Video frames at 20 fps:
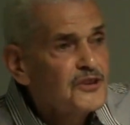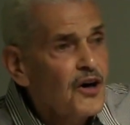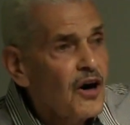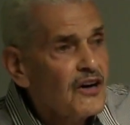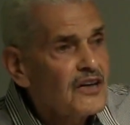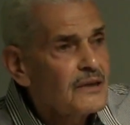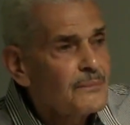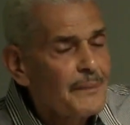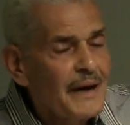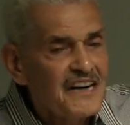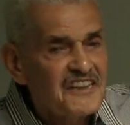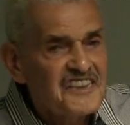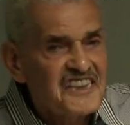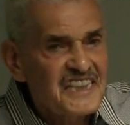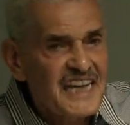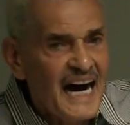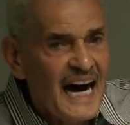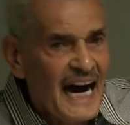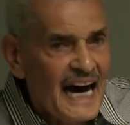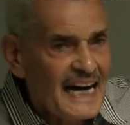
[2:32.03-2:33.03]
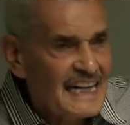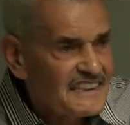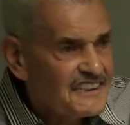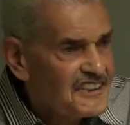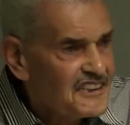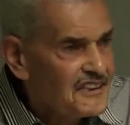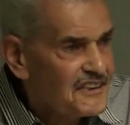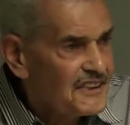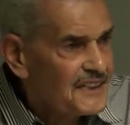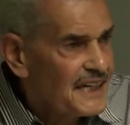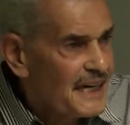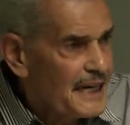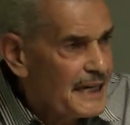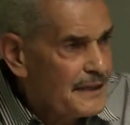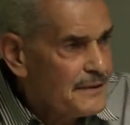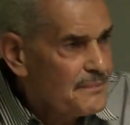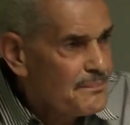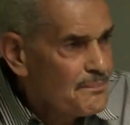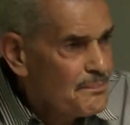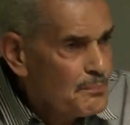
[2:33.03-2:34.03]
talking about signs today